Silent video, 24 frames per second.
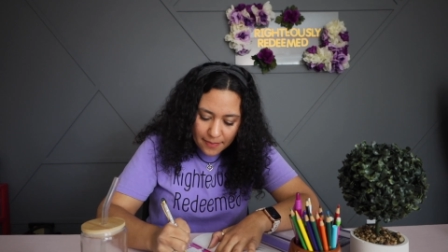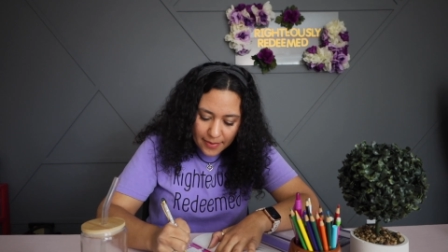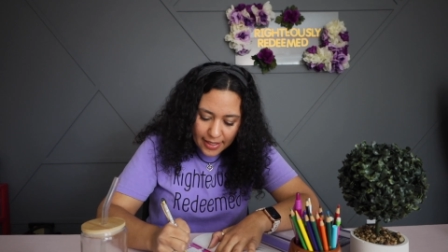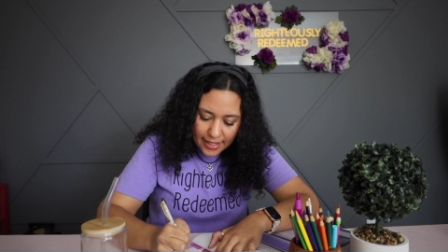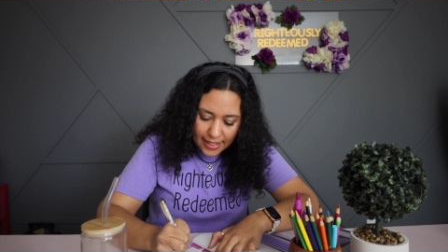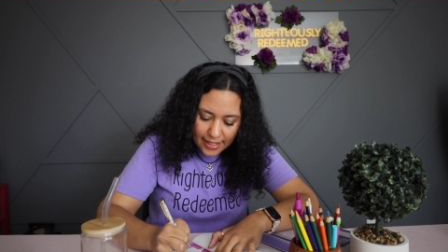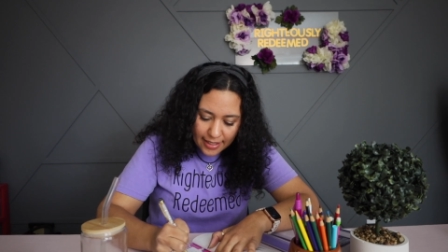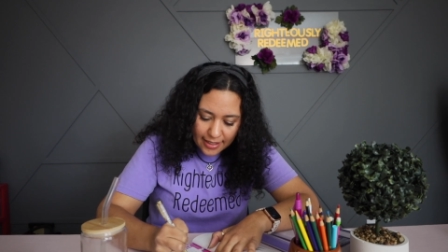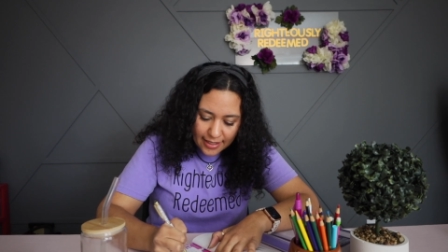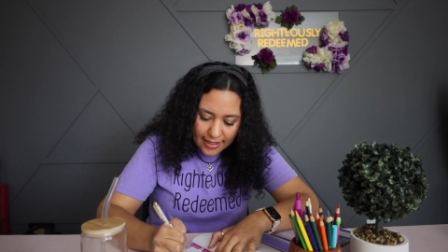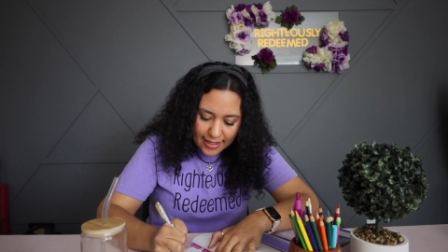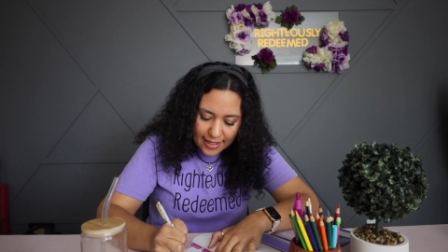
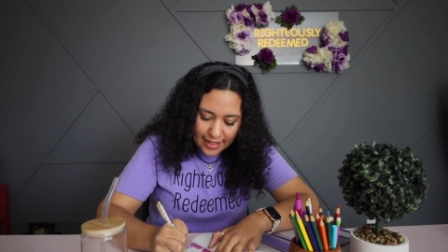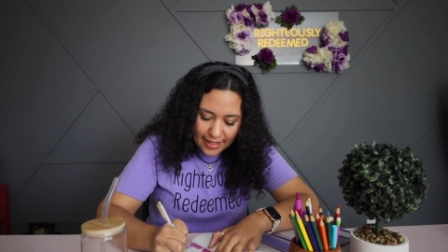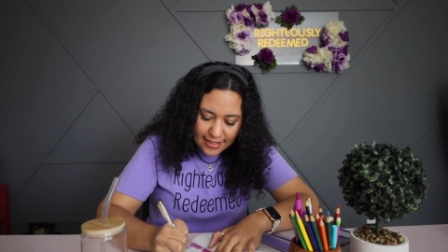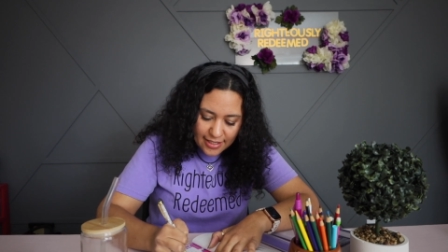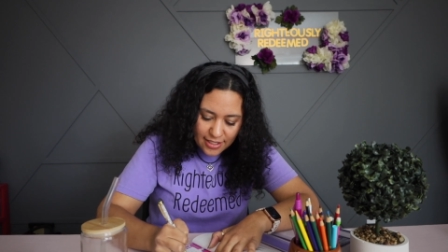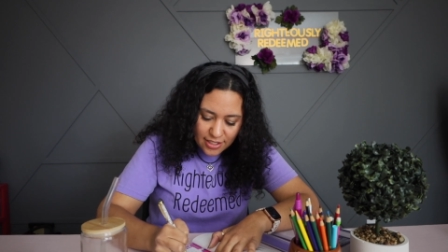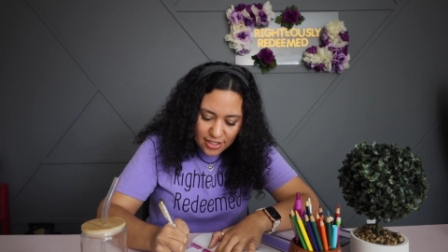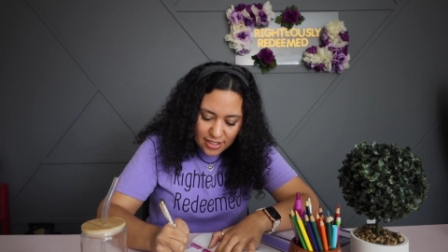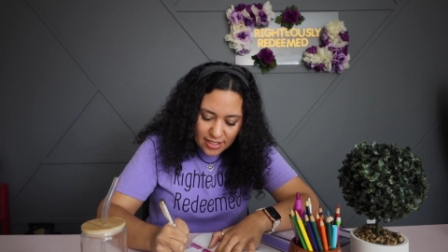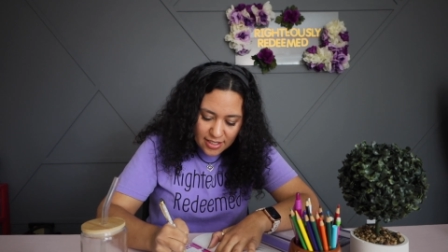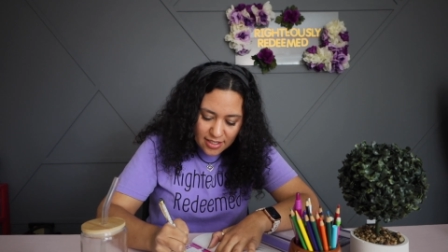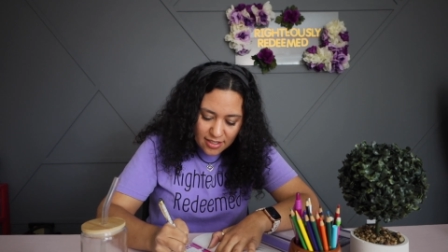but
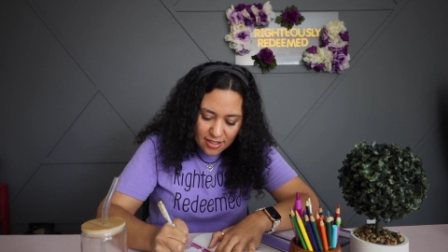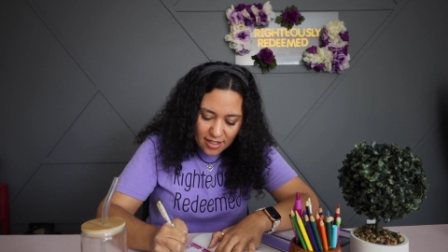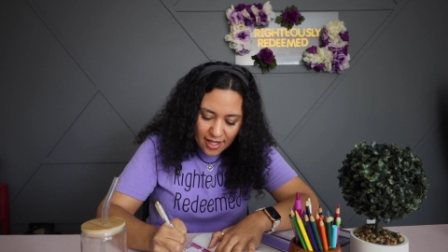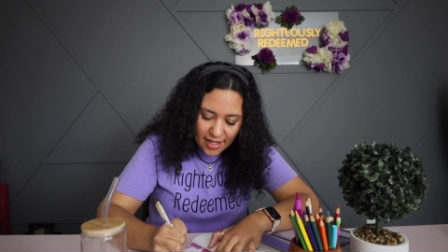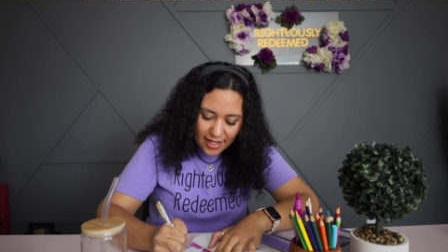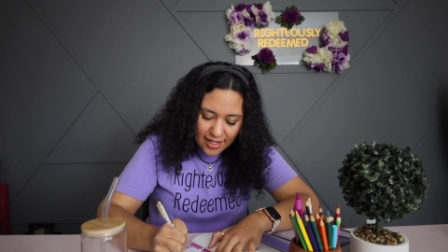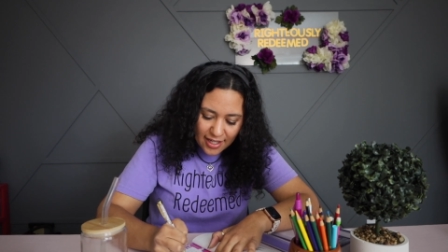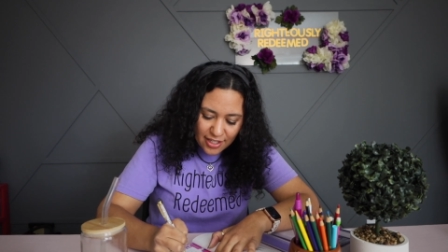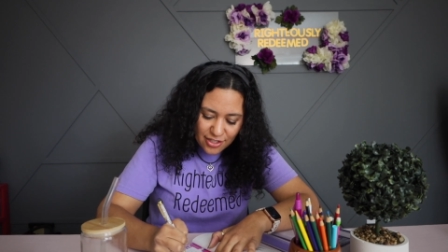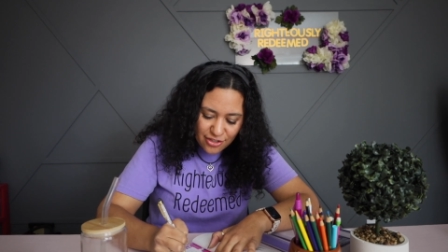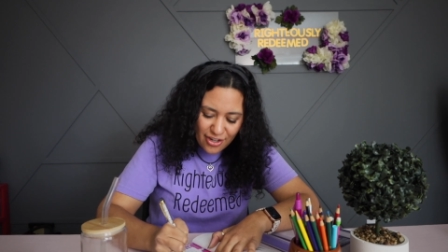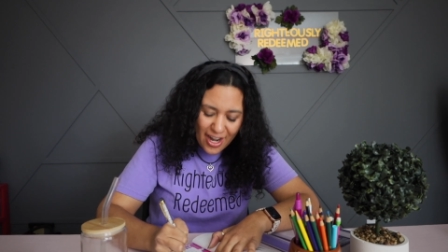it's just
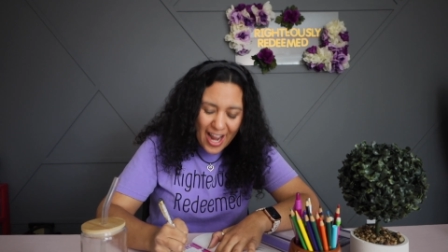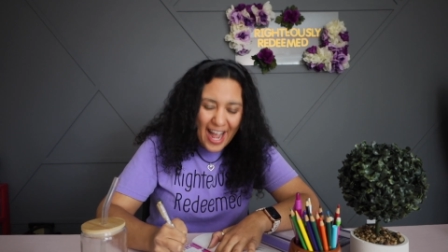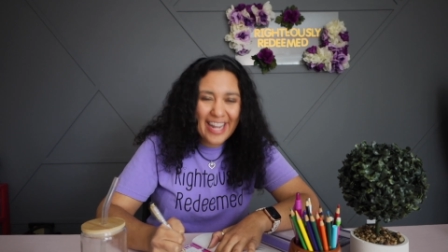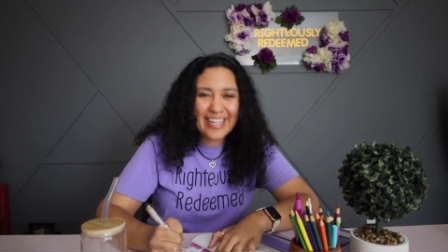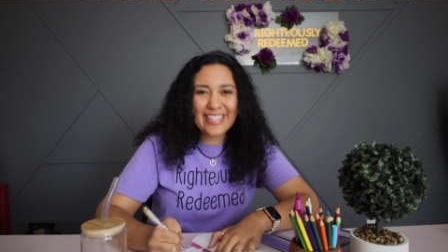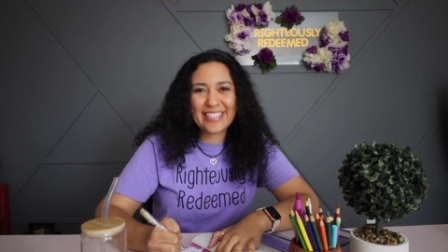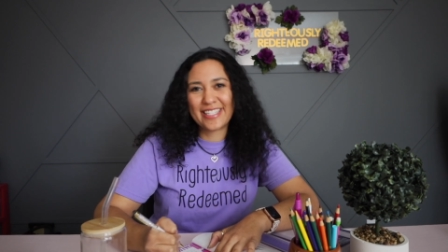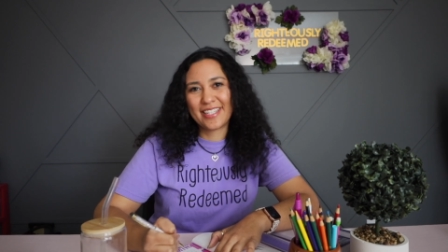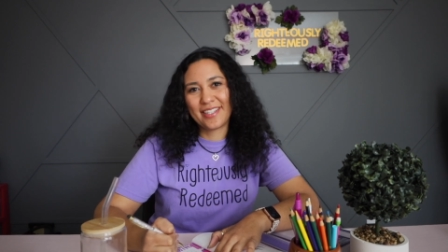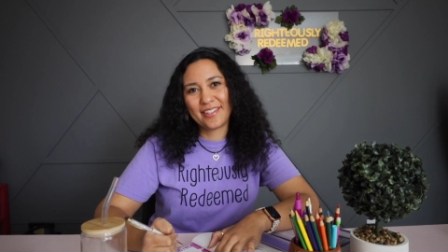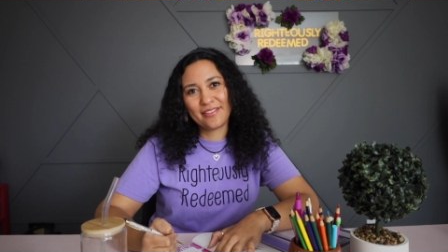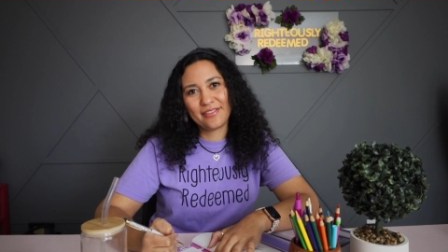not
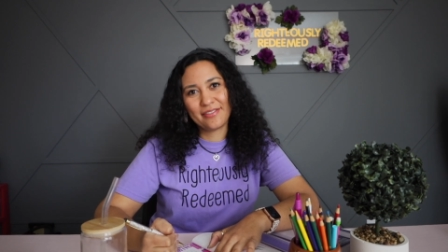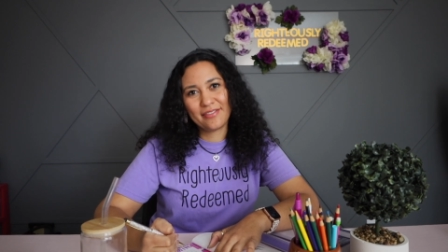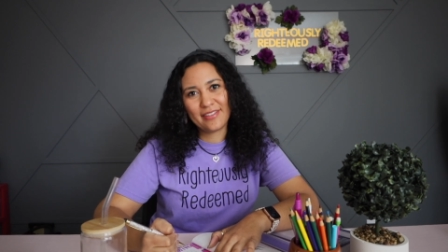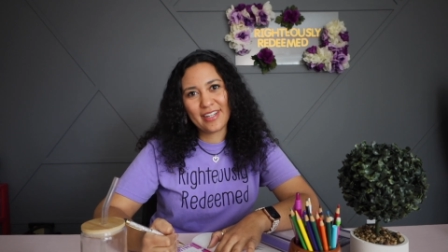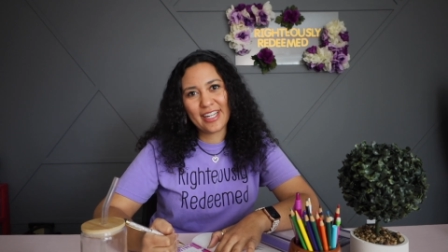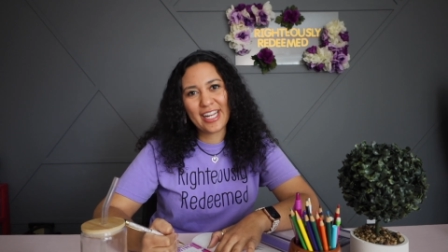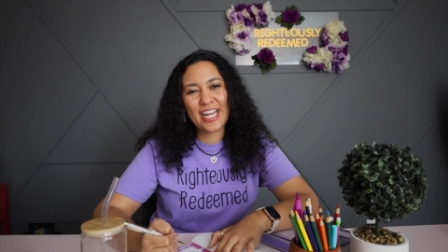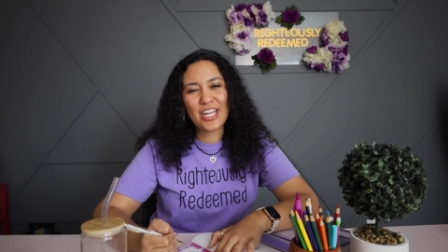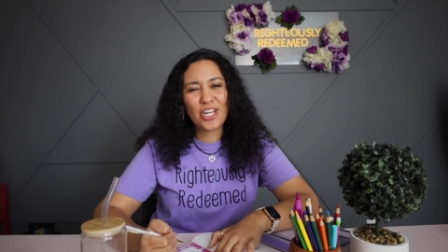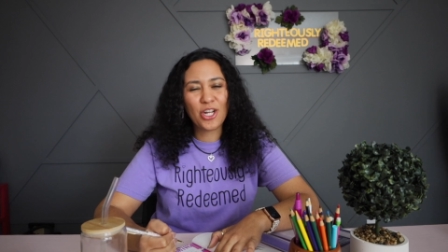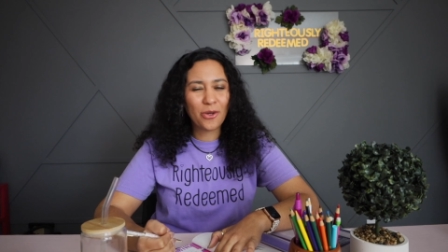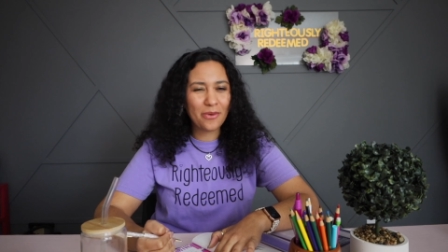attractive.
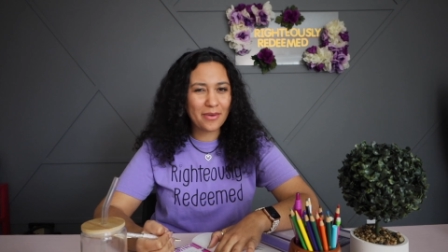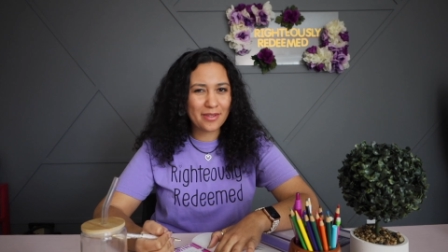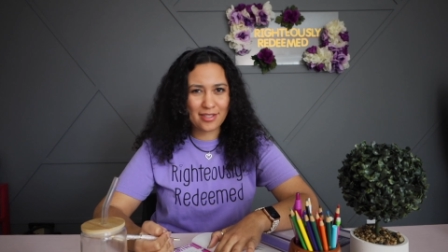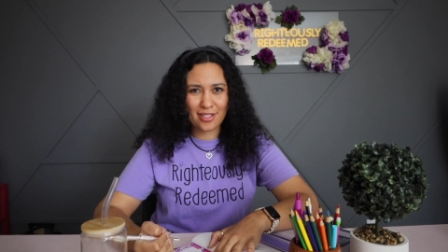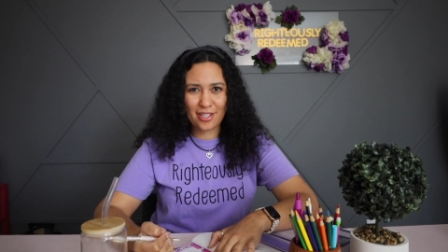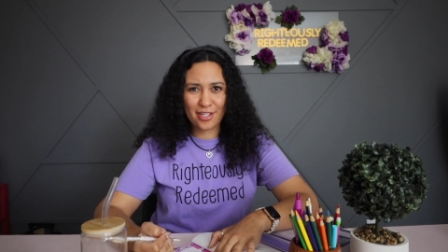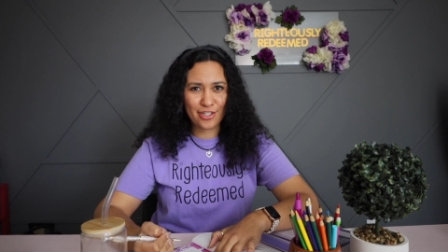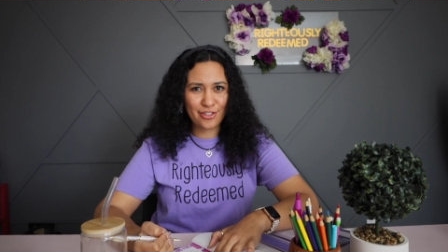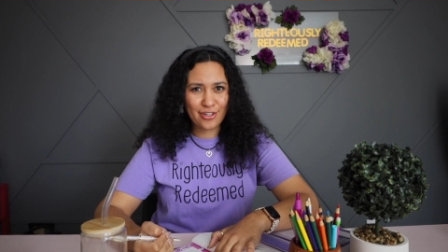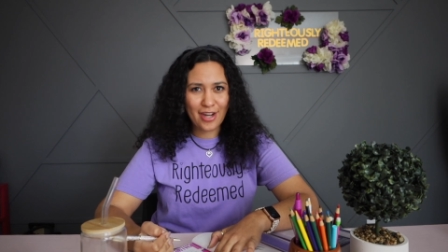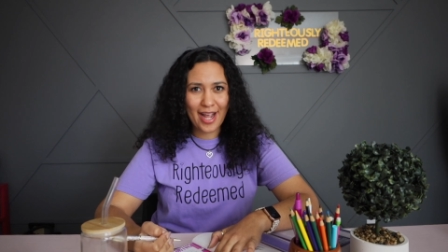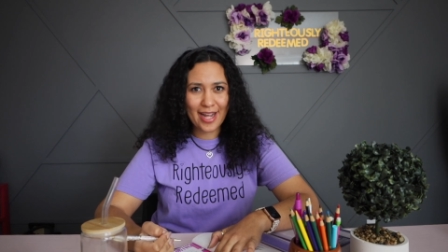And I know it's
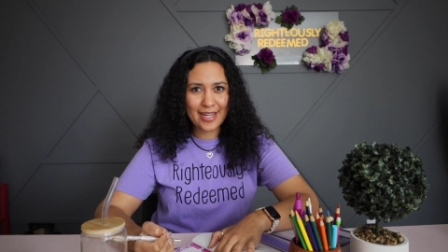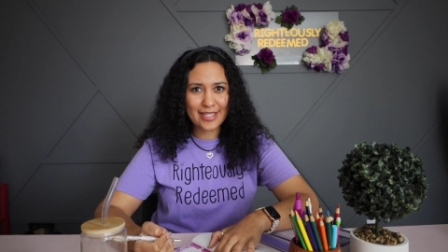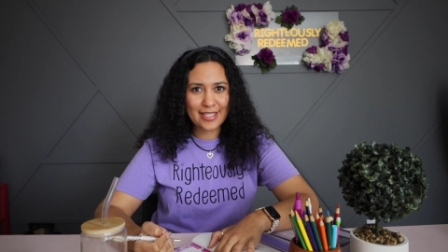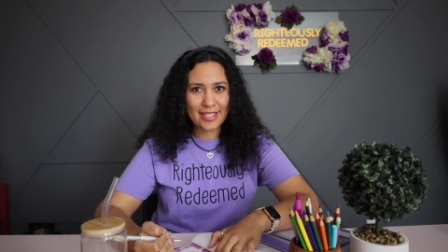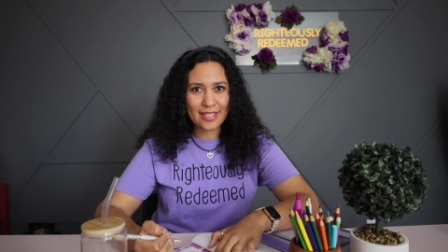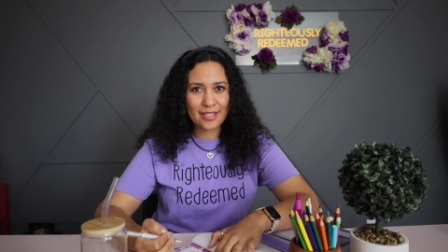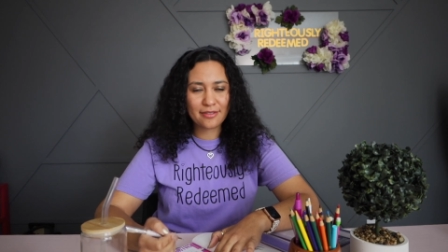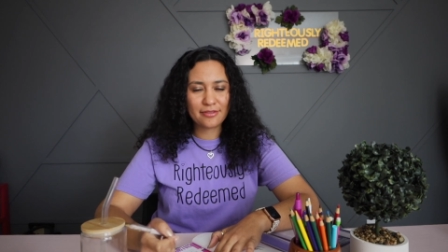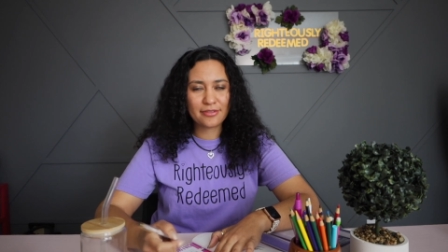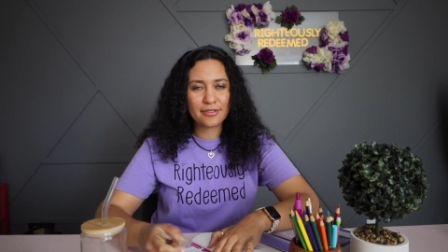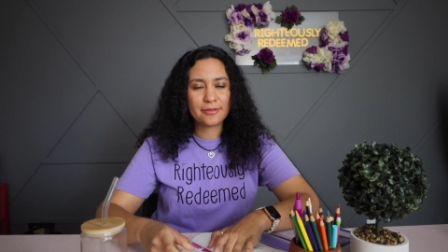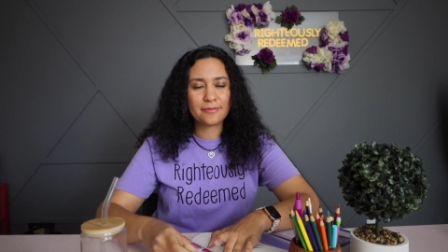not
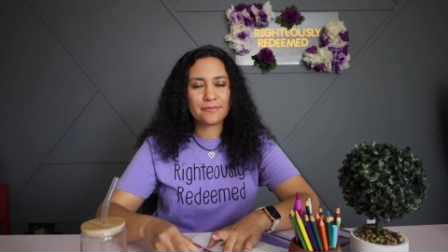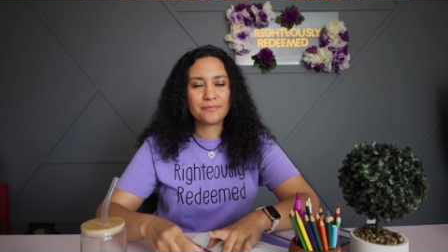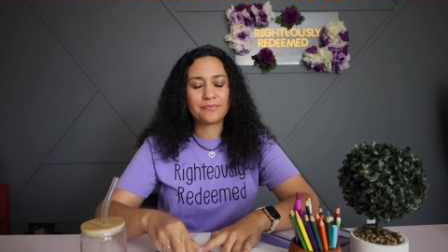attractive.